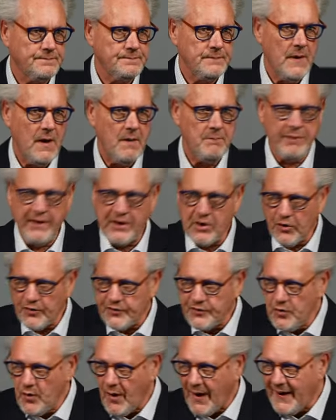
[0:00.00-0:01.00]
Because
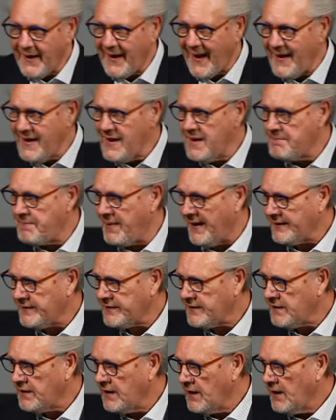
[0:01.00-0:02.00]
you are any
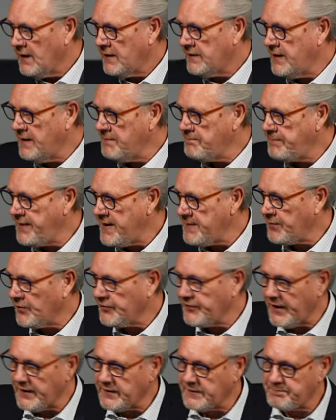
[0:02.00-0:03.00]
better than people
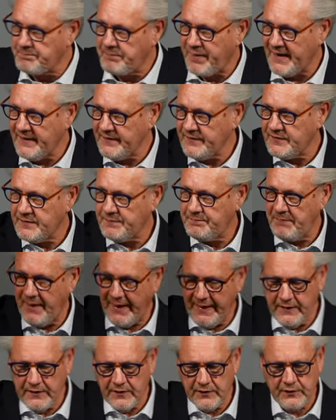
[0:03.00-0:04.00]
that pass by
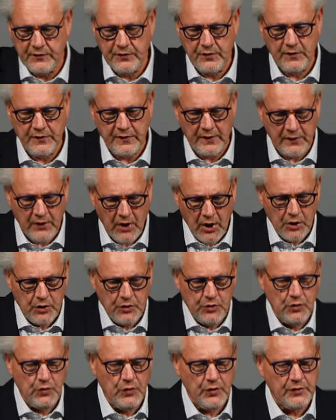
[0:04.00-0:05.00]
the church and
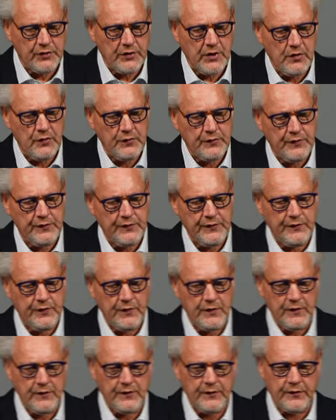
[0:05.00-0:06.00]
do not go to
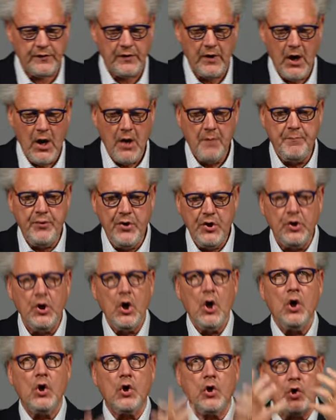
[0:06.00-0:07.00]
church? But
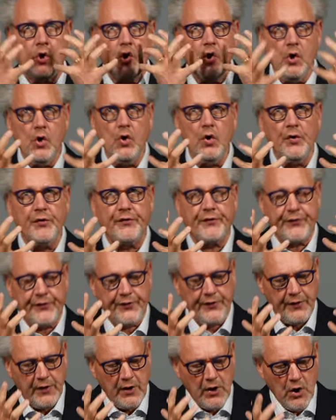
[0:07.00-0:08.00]
God,
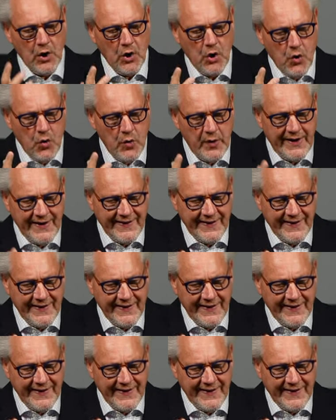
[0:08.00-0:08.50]
who is